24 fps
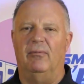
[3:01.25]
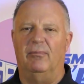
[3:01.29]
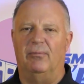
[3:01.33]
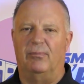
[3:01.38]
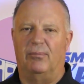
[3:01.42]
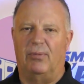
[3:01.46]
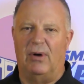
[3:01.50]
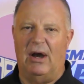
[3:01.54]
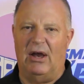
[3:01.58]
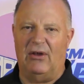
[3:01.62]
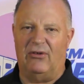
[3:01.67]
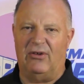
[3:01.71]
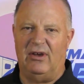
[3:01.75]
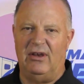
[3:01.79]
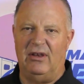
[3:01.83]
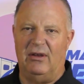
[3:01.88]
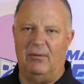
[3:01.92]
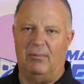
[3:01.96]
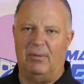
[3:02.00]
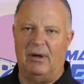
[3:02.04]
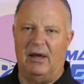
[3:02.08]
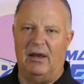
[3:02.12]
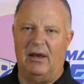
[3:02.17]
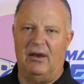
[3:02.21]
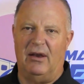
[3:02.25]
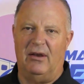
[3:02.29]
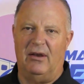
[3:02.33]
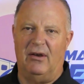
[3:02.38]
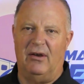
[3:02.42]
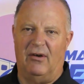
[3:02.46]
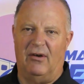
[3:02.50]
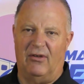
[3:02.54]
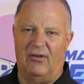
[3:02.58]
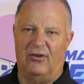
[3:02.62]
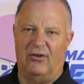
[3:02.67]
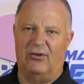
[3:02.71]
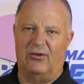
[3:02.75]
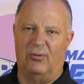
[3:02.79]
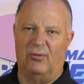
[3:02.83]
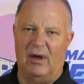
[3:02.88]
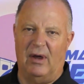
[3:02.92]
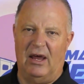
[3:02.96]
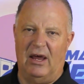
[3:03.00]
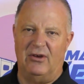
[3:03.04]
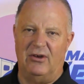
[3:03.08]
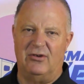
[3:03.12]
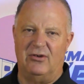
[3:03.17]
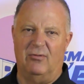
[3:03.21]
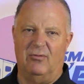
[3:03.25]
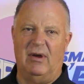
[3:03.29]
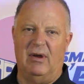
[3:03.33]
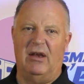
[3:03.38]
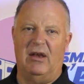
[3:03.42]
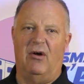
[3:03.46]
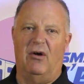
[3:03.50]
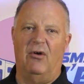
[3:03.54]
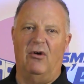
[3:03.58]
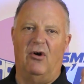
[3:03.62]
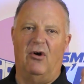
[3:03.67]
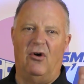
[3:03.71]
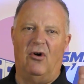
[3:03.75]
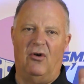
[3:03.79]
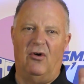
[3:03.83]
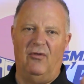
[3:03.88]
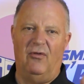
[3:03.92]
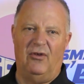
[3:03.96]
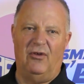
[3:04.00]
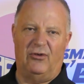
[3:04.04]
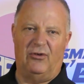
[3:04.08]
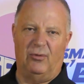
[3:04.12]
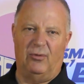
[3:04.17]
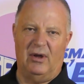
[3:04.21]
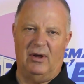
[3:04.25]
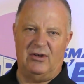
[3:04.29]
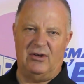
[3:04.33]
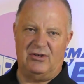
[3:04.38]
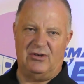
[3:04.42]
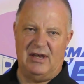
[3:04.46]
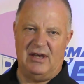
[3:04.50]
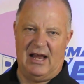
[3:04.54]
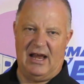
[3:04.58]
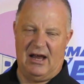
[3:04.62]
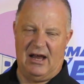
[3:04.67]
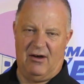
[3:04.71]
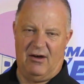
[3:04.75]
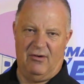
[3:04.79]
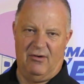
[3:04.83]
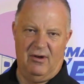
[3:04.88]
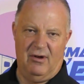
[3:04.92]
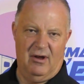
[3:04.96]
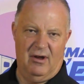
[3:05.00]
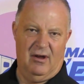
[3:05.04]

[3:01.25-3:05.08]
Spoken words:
pressing the button or the switch. We don't hold the switch down.